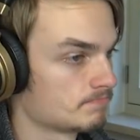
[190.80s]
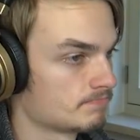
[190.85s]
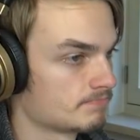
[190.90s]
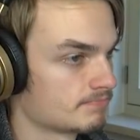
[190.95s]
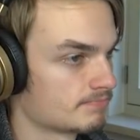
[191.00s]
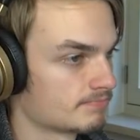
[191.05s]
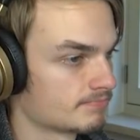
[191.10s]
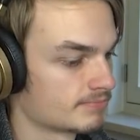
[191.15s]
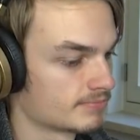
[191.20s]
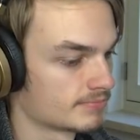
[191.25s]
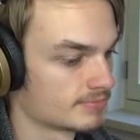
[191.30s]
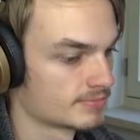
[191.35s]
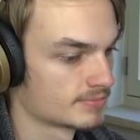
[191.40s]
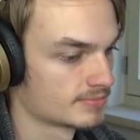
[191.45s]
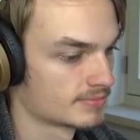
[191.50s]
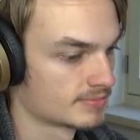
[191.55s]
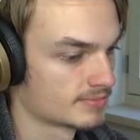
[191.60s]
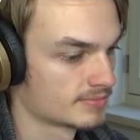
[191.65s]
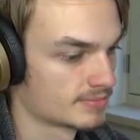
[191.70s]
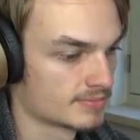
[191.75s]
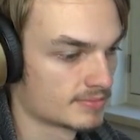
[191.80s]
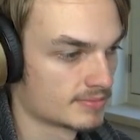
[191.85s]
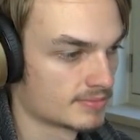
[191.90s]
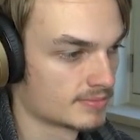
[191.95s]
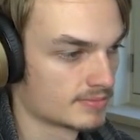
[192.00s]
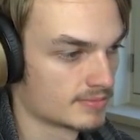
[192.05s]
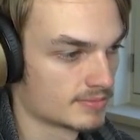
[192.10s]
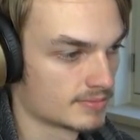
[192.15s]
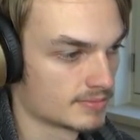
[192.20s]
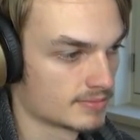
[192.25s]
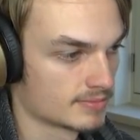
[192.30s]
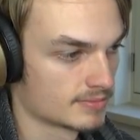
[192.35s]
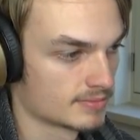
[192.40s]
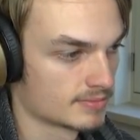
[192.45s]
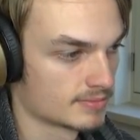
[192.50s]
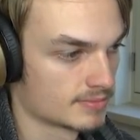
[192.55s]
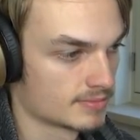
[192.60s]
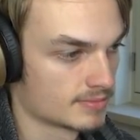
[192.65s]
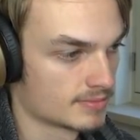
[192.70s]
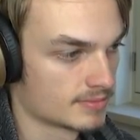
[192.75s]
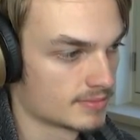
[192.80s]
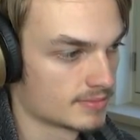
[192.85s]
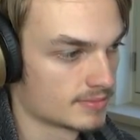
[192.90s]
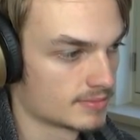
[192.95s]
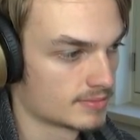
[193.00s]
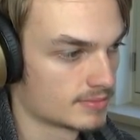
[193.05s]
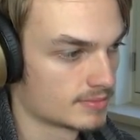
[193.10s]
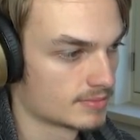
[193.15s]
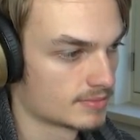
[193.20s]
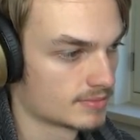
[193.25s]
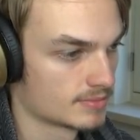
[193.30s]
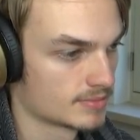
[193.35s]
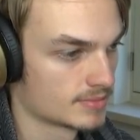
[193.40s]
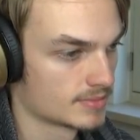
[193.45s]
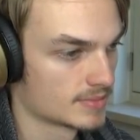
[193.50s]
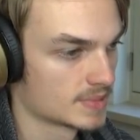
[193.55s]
No one is speaking in this clip.